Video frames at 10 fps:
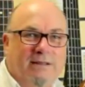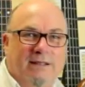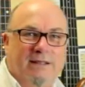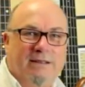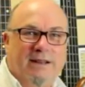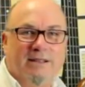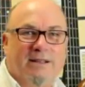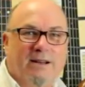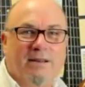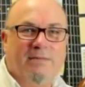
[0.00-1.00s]
at that
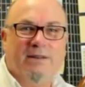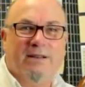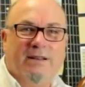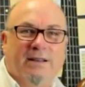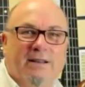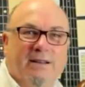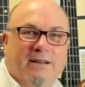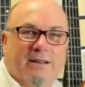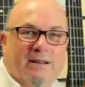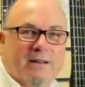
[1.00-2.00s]
time
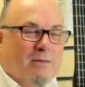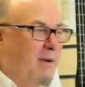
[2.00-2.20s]
in